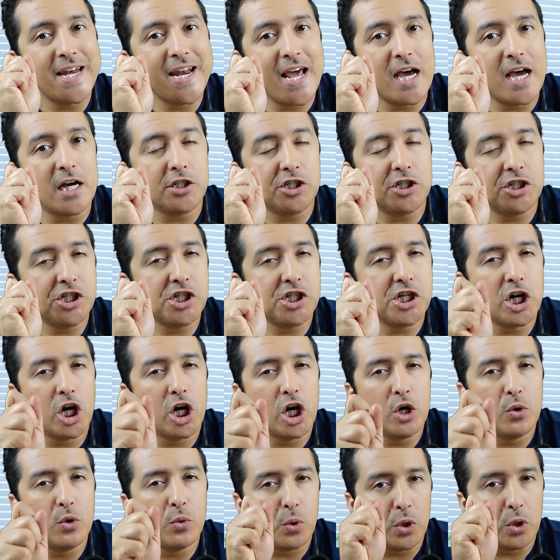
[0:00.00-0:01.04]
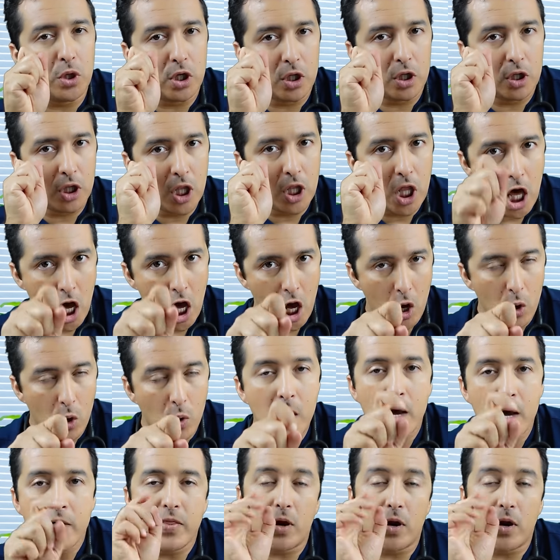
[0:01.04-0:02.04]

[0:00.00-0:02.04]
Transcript: not show low.